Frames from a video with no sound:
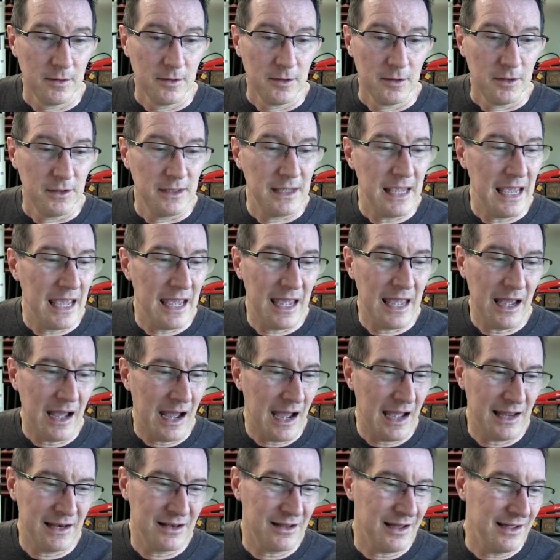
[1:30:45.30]

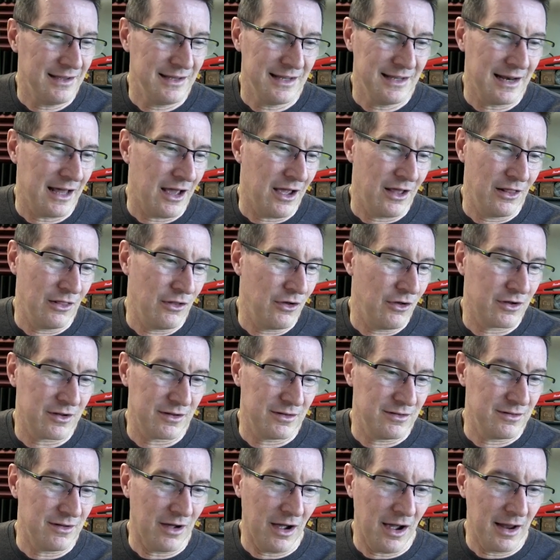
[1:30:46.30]
Yeah, look,
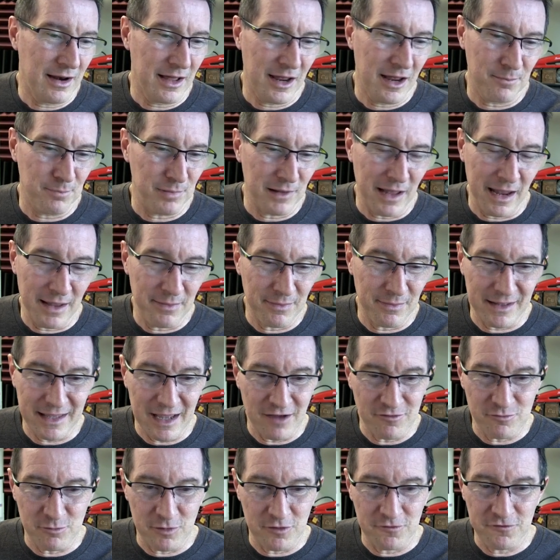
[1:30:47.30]
I don't blame the
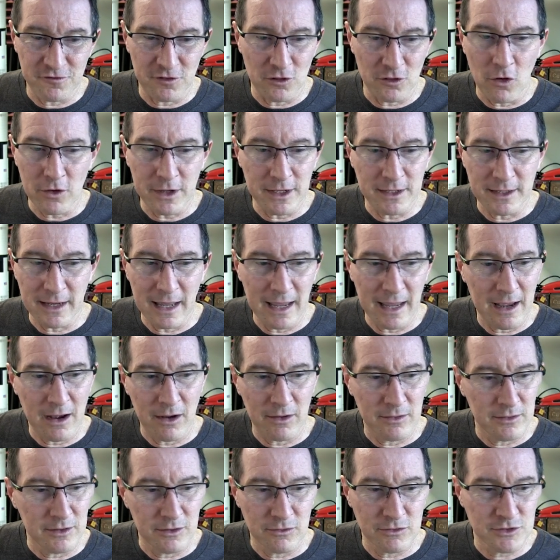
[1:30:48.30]
government for locking
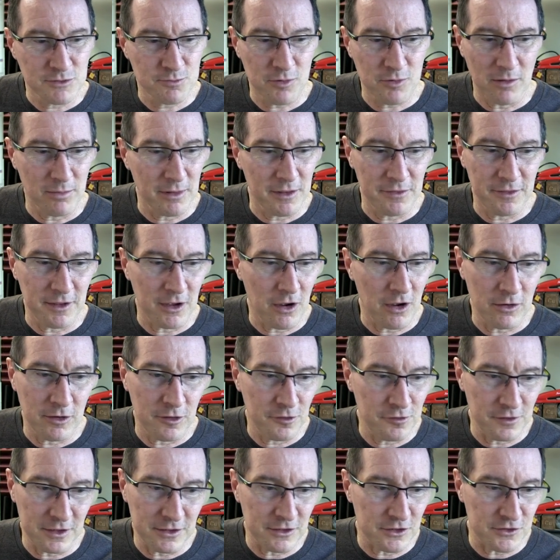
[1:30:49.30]
down. It was probably the only
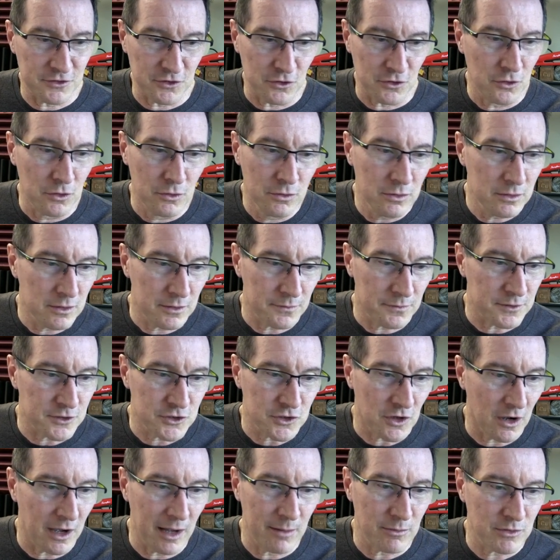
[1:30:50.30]
thing to do at the
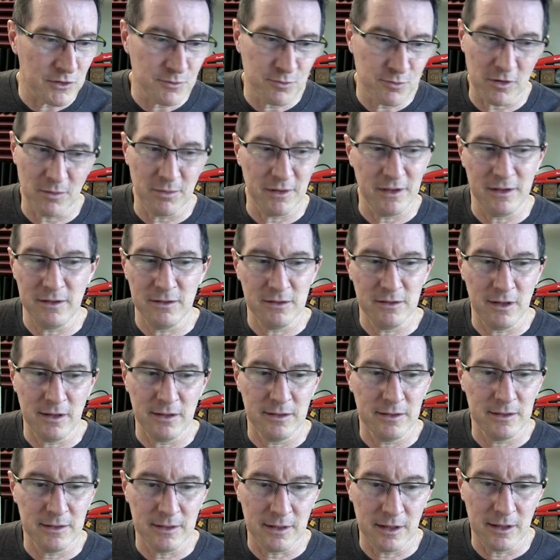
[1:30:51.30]
time. It was probably, like,
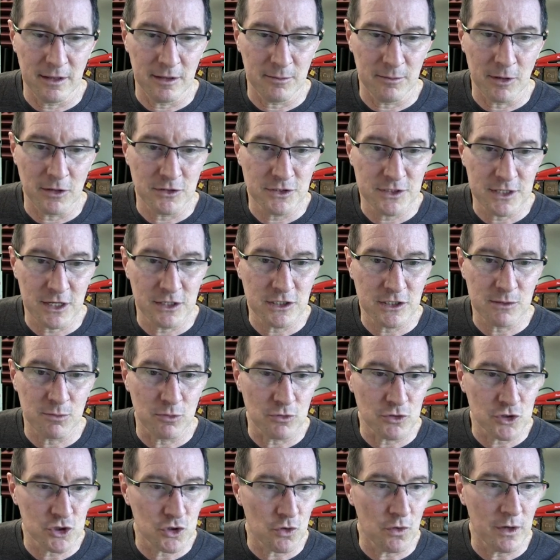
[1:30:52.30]
the most
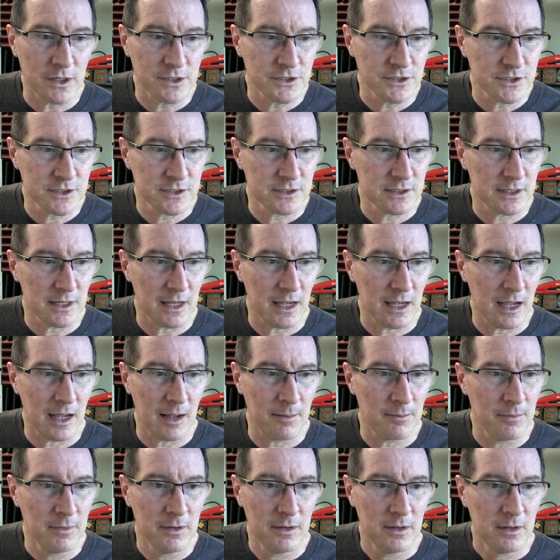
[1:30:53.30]
sensible choice.
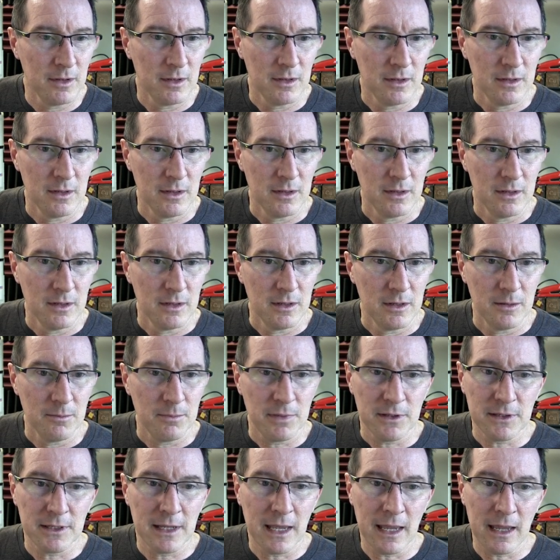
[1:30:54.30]
But
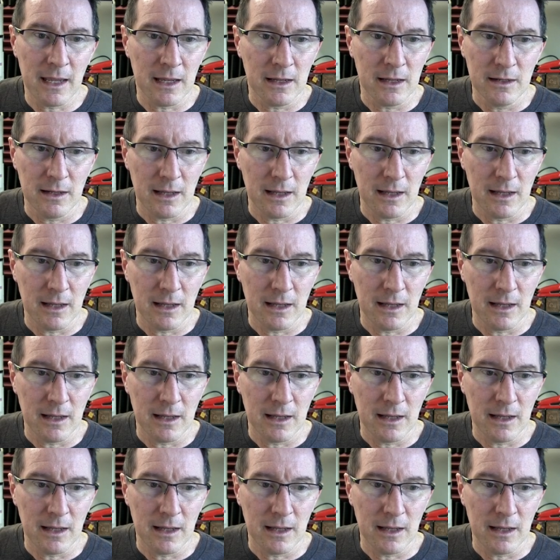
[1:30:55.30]
yeah,